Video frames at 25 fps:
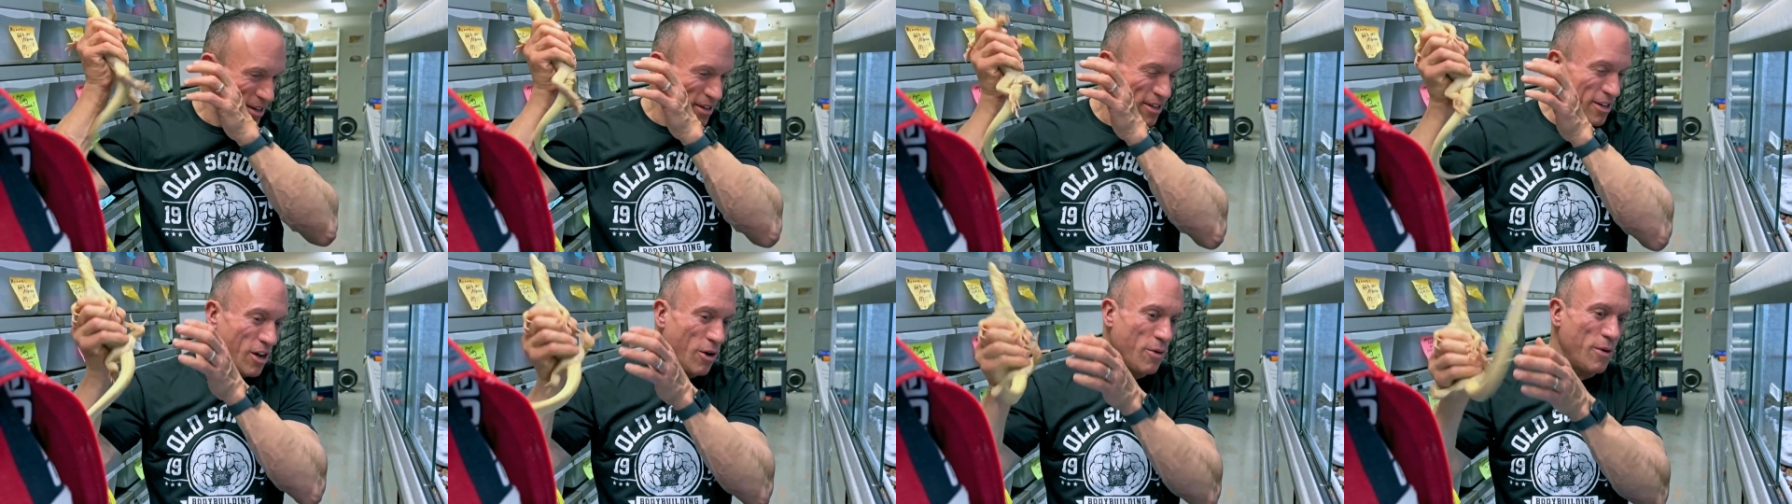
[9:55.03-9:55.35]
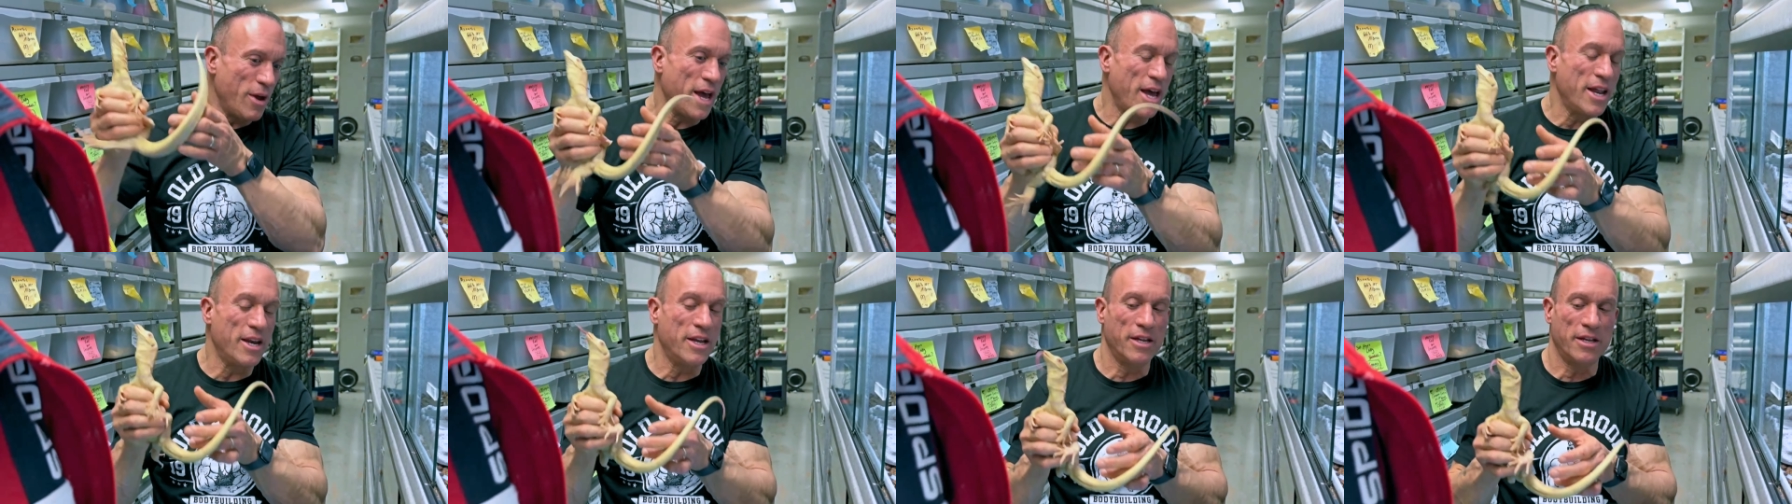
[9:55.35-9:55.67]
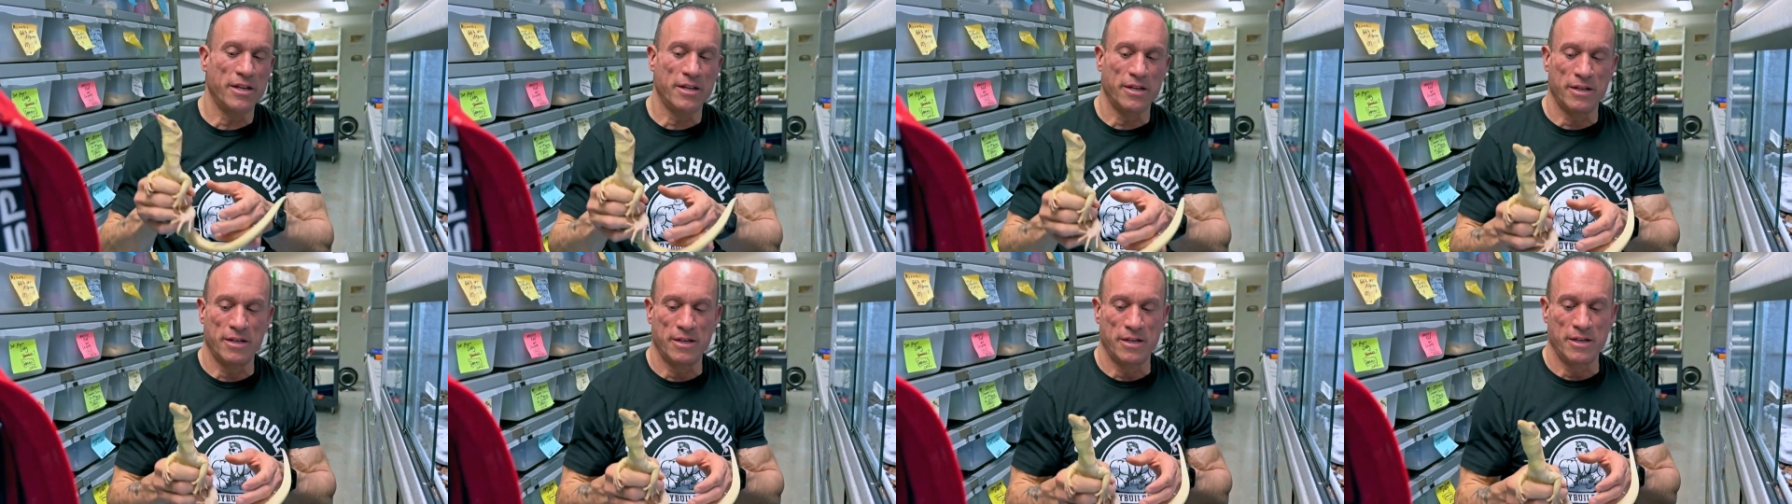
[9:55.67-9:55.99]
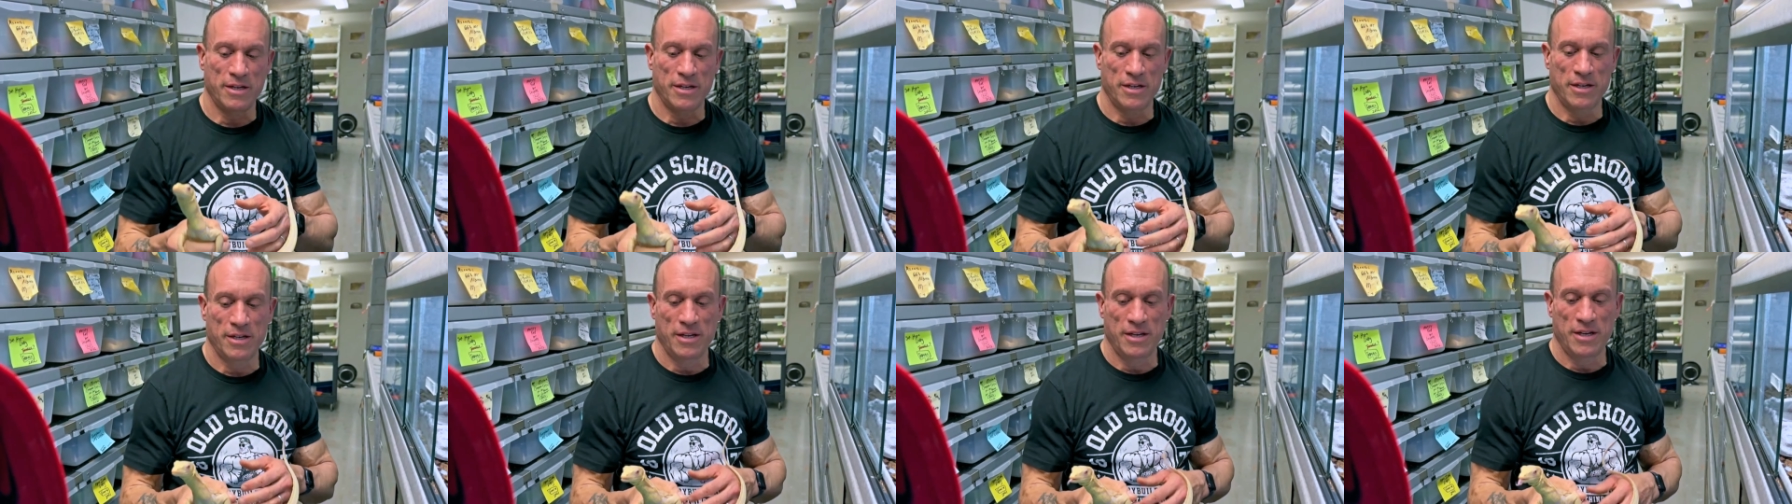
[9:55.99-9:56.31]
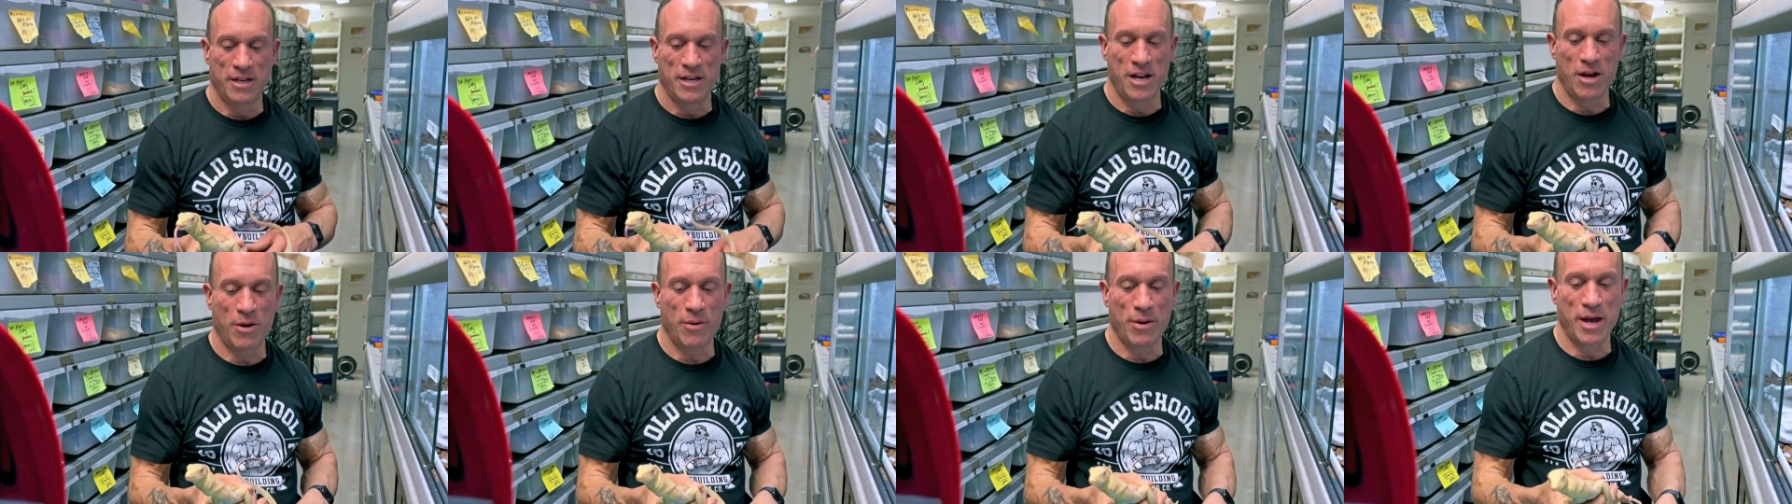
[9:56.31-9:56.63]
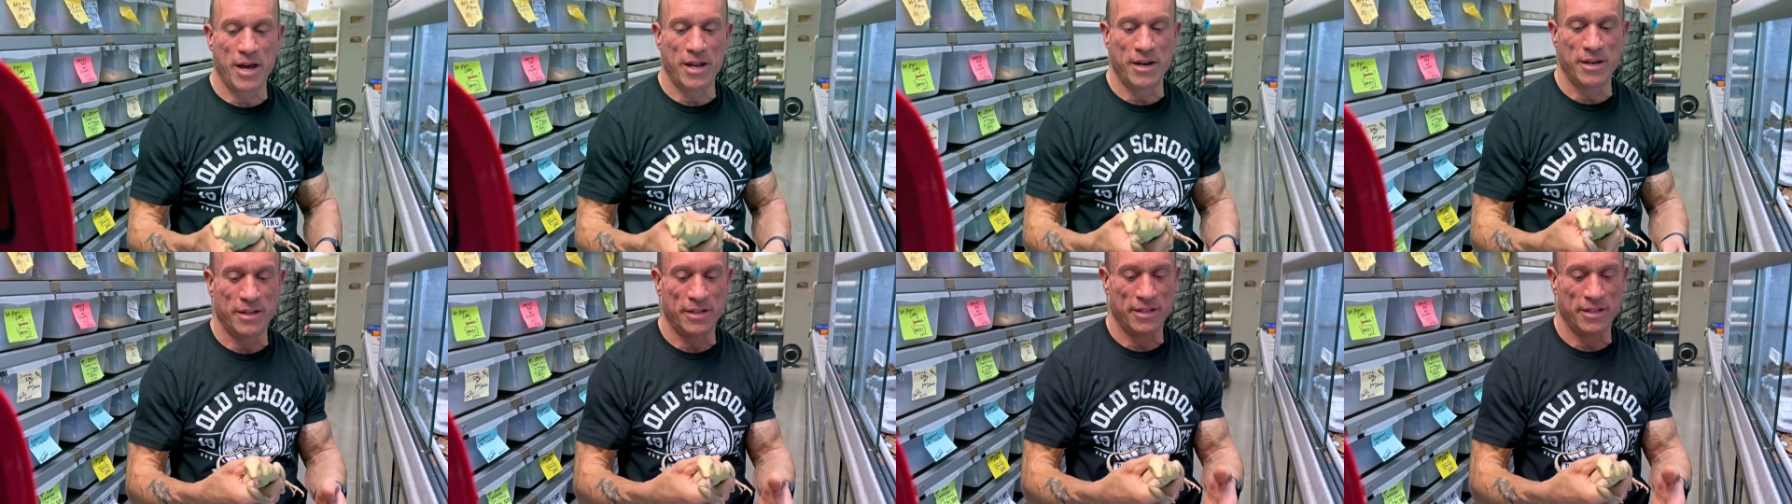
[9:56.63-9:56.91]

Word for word: No head. No head.